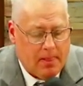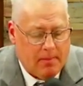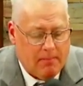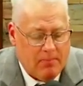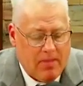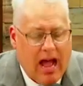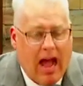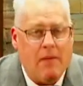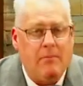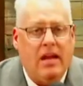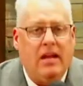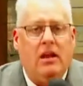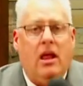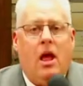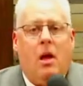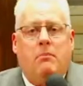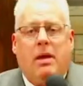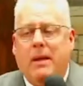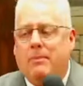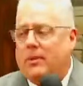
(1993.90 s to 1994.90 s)
I mean,
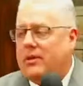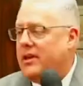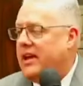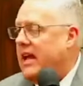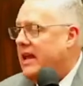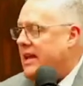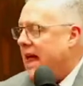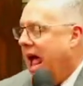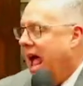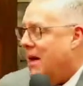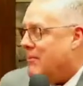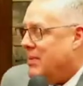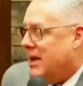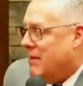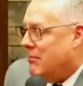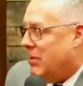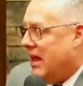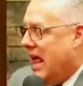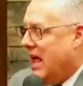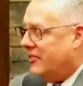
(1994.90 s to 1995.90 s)
people are getting happy and
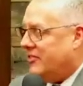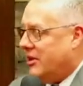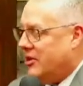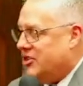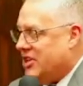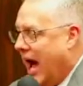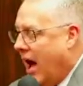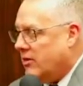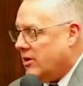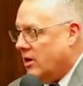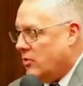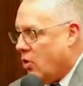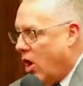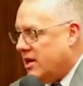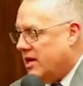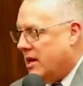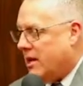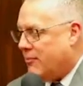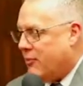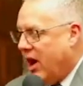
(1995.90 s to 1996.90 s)
blessed and shouting and running
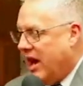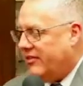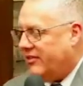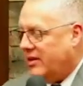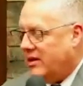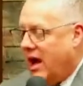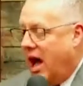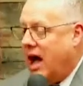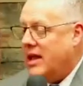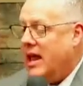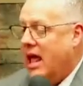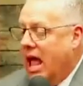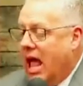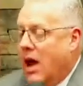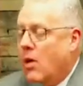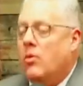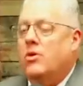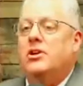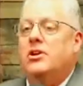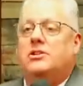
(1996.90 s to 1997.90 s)
and praising God, and
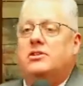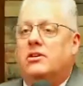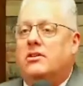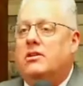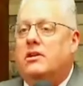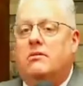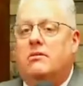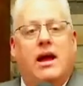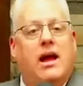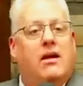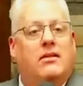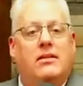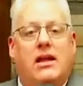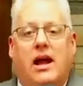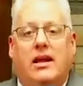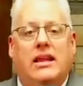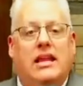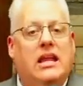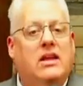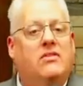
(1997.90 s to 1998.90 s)
we're just looking around, not
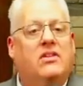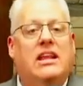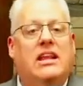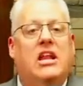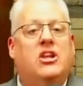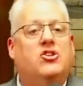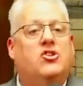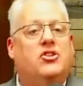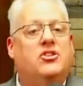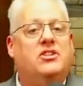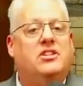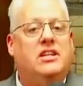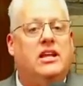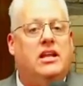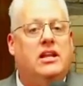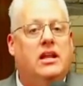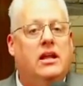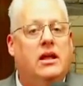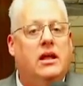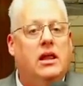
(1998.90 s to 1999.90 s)
even interested.
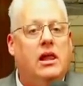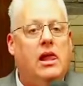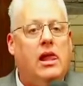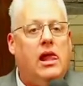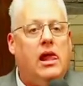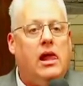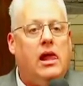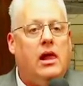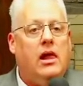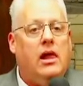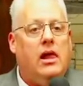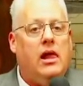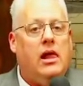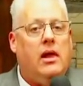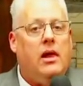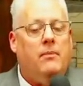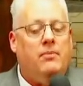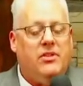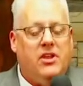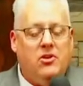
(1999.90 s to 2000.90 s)

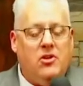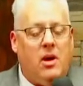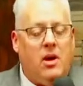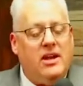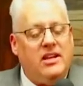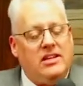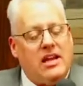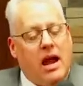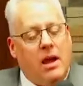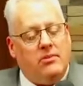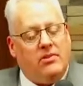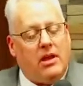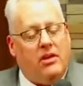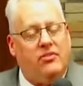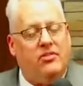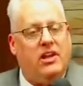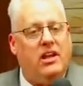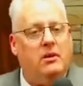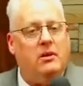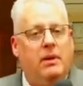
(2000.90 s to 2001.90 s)
Do you know how many times I've
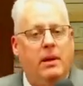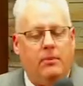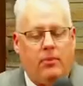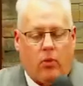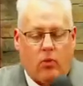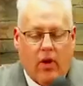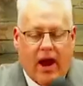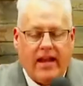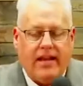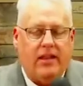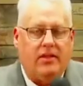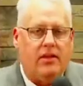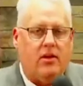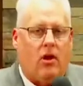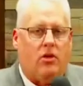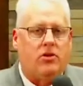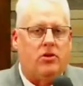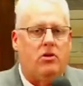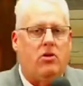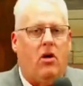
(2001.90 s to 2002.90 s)
seen people right at the
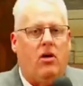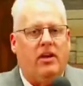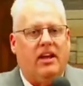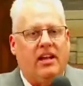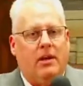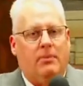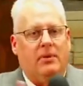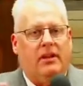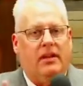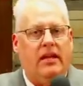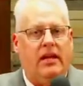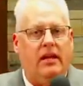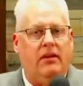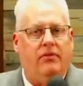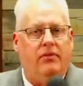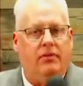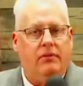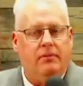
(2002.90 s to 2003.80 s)
altar call get up and leave?